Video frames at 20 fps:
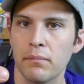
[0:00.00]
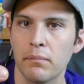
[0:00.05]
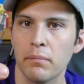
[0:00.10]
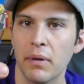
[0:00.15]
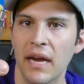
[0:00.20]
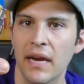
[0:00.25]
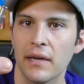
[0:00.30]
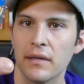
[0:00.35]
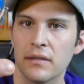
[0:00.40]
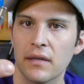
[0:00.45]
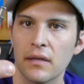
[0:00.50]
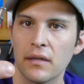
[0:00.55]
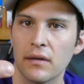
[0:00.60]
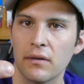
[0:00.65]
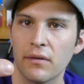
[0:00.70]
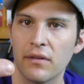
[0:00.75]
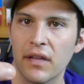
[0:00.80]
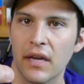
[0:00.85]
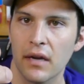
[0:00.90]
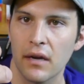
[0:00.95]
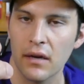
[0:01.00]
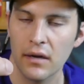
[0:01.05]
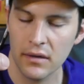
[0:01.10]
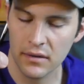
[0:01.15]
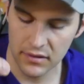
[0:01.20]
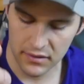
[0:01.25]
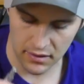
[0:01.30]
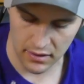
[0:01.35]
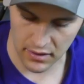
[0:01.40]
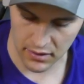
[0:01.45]
paint a little thing on
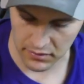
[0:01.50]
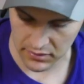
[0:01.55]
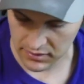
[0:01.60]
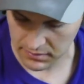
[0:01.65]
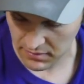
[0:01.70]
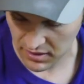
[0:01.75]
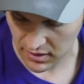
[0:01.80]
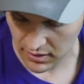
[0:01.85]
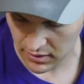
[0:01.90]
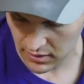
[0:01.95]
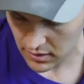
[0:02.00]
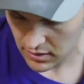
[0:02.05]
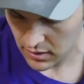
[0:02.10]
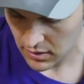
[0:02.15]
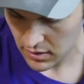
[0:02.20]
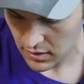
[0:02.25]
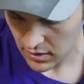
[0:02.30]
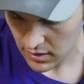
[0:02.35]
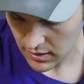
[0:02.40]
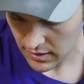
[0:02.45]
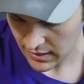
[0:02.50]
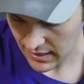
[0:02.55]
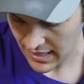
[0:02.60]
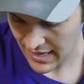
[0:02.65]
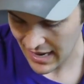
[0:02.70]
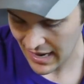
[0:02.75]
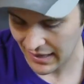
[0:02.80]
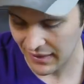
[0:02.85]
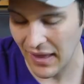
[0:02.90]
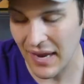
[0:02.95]
it so I know it's mine.
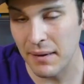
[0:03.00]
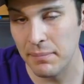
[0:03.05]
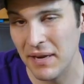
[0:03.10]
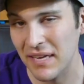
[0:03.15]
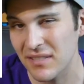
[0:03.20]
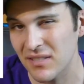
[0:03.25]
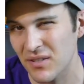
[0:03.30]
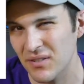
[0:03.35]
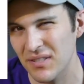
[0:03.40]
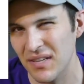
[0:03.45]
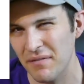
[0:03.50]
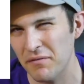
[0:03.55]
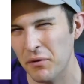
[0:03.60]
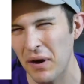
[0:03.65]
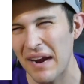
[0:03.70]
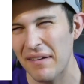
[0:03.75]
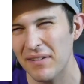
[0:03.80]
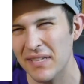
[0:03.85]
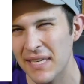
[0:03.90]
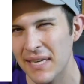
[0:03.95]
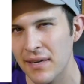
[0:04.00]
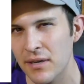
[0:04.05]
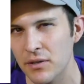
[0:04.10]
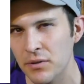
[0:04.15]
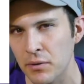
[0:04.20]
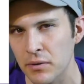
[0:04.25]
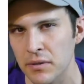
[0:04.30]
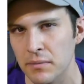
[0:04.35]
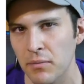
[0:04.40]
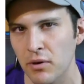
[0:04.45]
I like pencils. I've gravitated
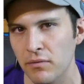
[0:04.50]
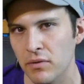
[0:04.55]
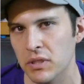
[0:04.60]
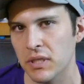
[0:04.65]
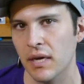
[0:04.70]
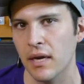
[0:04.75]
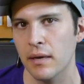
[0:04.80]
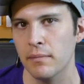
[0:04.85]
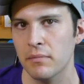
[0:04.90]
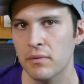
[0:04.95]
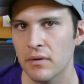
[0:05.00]
towards them over time